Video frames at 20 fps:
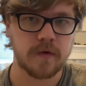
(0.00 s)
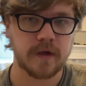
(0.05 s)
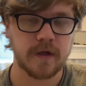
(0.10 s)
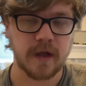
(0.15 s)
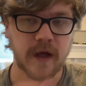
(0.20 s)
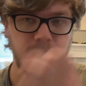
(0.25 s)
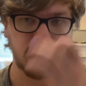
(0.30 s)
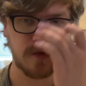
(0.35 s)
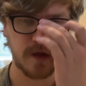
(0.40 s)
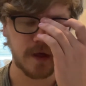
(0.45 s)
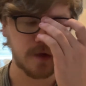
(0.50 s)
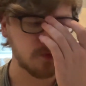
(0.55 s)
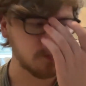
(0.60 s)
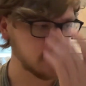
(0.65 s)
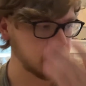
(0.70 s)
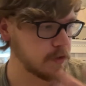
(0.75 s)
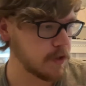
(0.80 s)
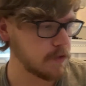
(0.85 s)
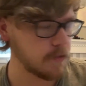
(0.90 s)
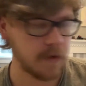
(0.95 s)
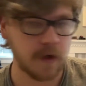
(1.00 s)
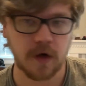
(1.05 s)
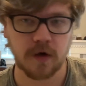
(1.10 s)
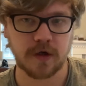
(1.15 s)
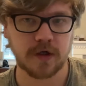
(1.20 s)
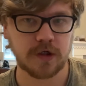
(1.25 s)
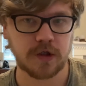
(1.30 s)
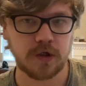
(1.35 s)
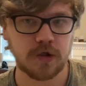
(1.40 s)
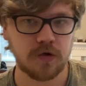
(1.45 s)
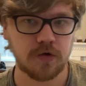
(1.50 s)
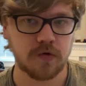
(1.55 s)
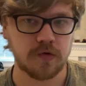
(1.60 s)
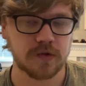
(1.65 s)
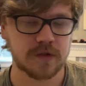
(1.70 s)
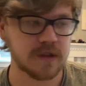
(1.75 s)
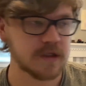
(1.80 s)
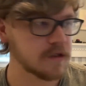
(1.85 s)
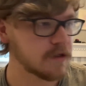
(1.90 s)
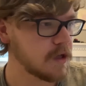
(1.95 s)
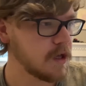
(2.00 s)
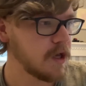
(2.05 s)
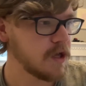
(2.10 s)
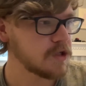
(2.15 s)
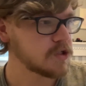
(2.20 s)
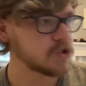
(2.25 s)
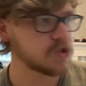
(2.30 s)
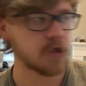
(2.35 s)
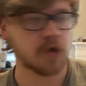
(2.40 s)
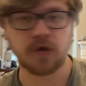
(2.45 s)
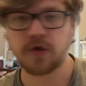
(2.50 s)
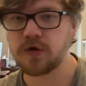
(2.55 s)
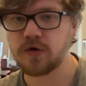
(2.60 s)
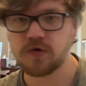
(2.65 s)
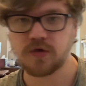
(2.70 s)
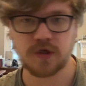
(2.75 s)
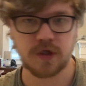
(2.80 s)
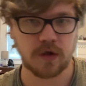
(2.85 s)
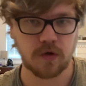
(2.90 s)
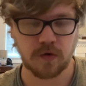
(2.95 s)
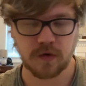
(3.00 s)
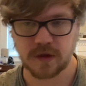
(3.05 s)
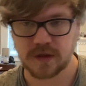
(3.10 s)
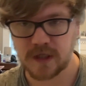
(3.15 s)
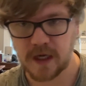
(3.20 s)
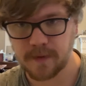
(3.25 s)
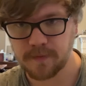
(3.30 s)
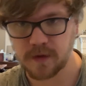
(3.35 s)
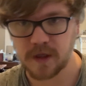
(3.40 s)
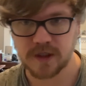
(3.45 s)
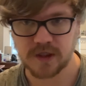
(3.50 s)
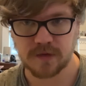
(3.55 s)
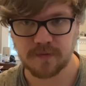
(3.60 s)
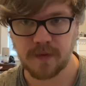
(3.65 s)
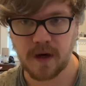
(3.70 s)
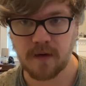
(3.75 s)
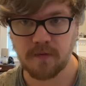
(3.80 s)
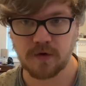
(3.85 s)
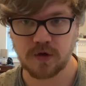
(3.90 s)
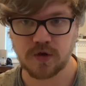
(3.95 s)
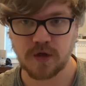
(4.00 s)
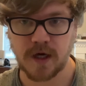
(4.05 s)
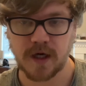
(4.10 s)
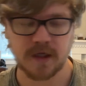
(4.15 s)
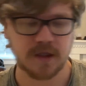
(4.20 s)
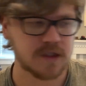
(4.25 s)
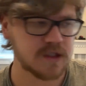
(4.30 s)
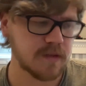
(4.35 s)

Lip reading: we aren't going to use the Saryuja or the Topologic Bomber Dragon.